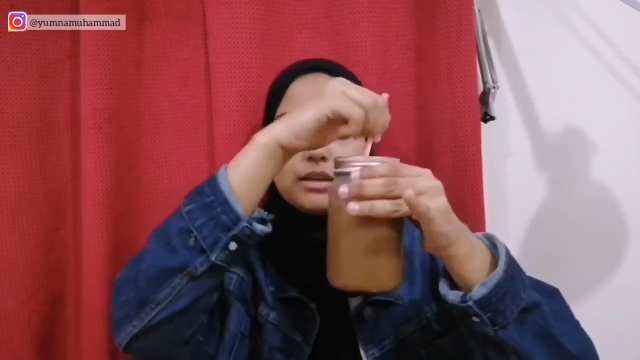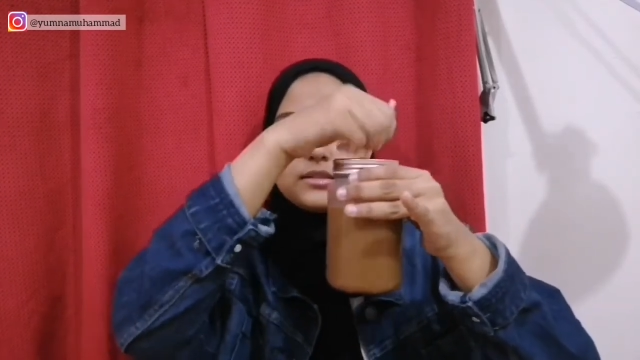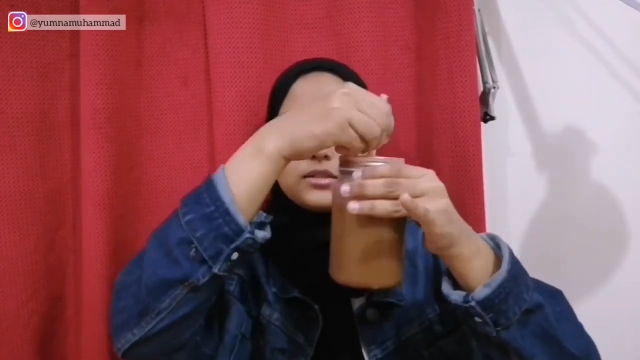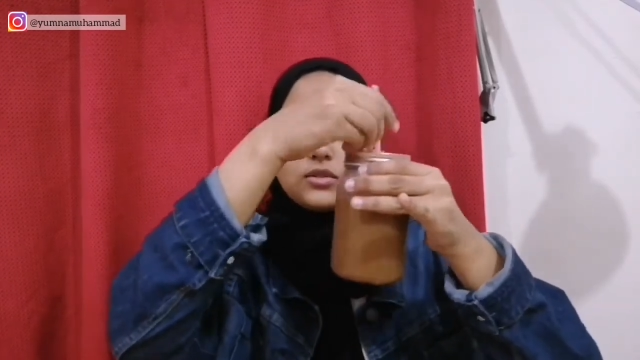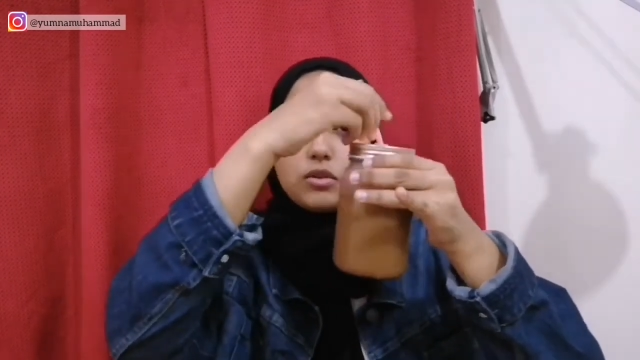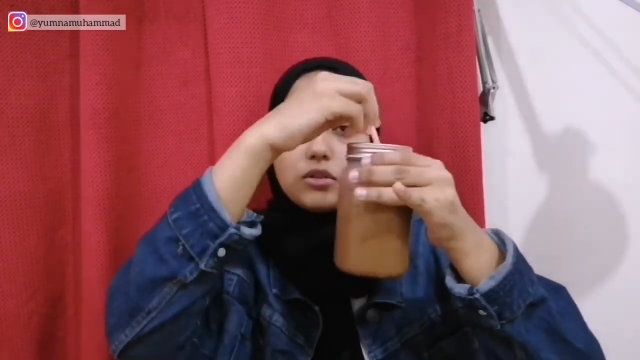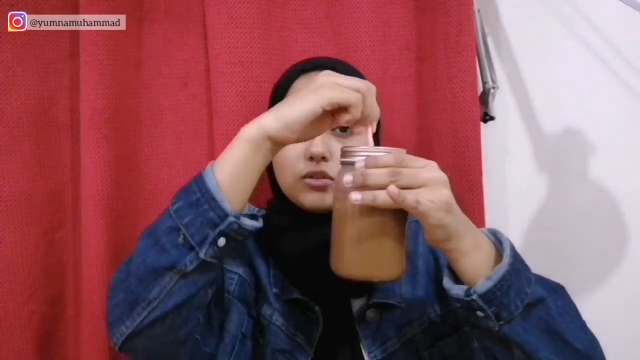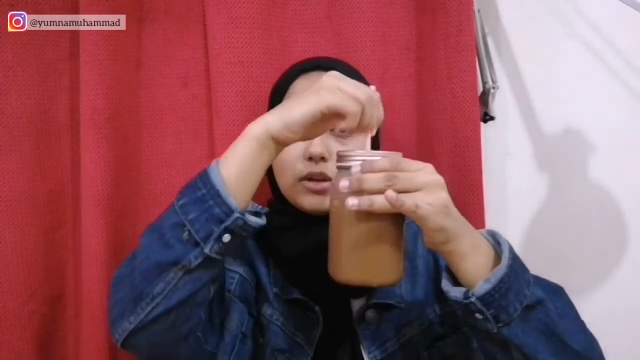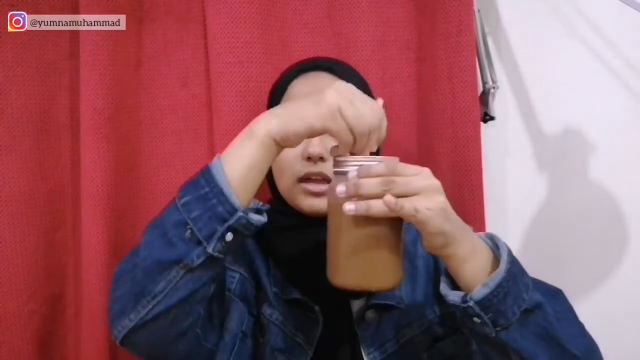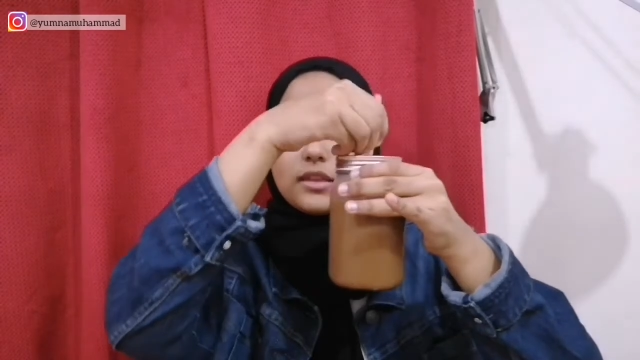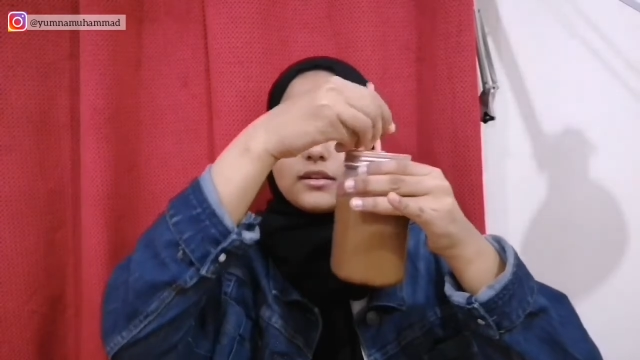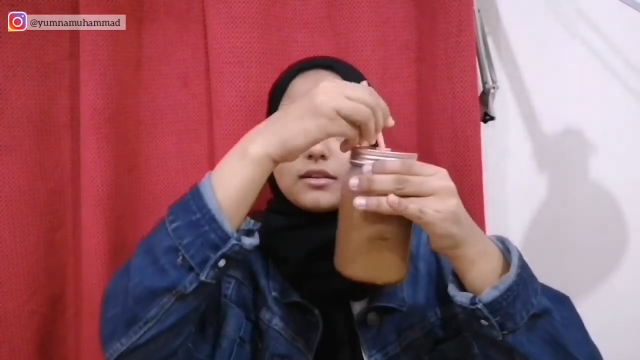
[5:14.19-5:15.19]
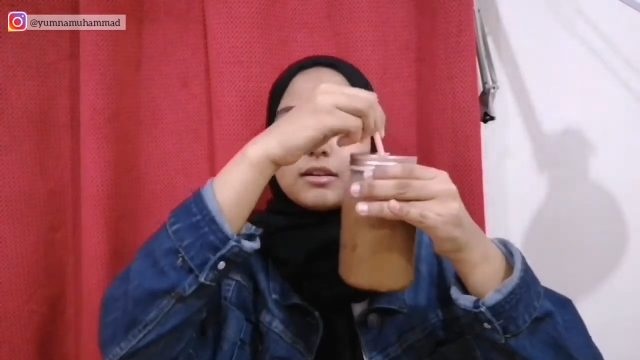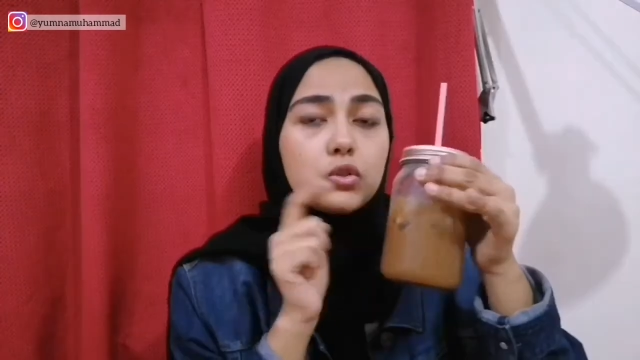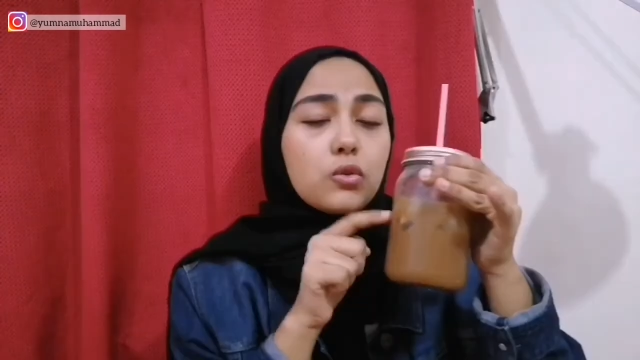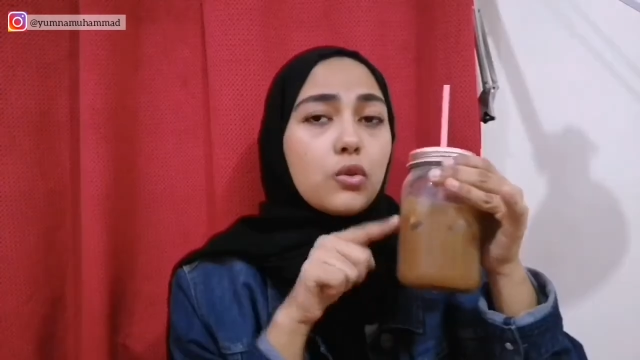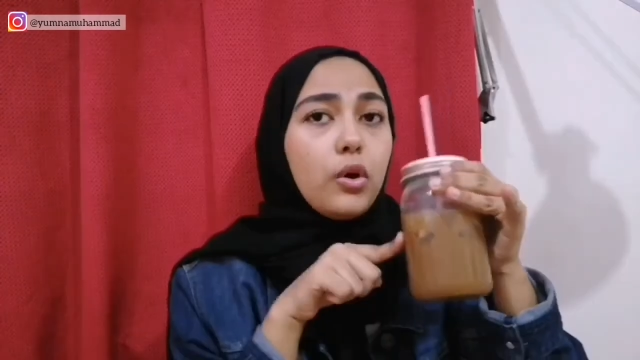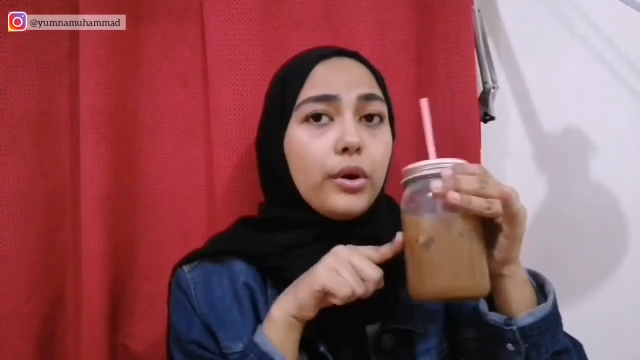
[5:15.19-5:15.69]
mix it all together
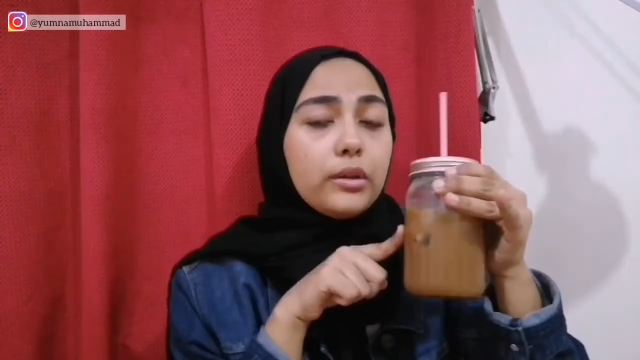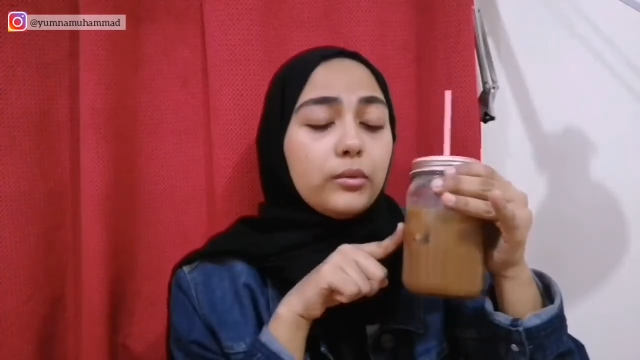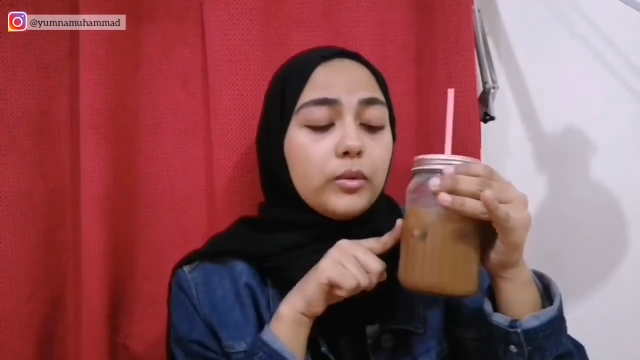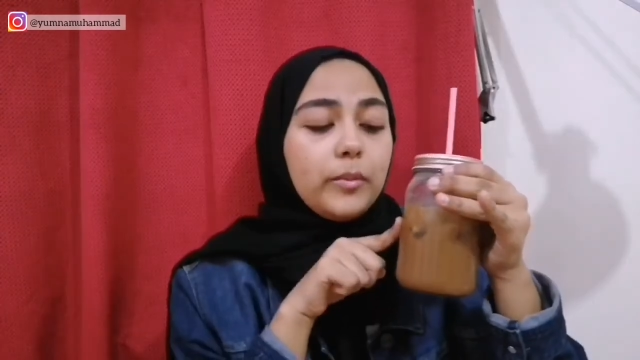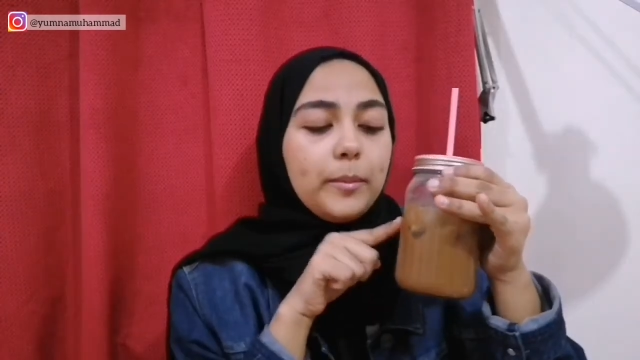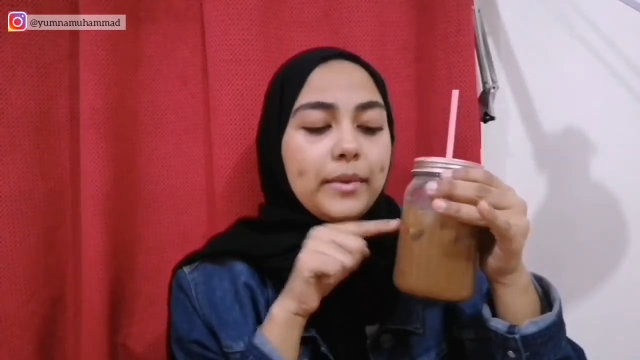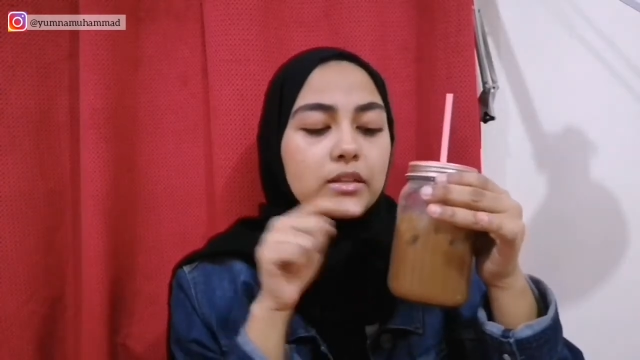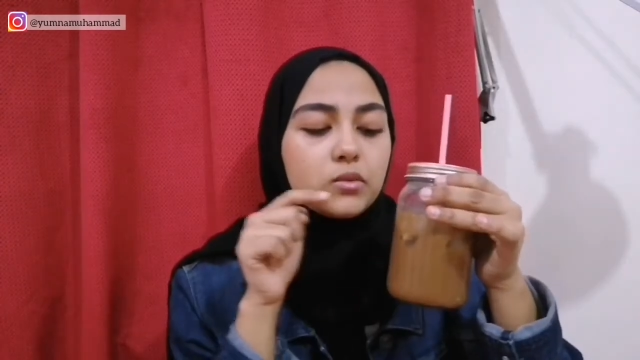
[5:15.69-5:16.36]
so the oil will be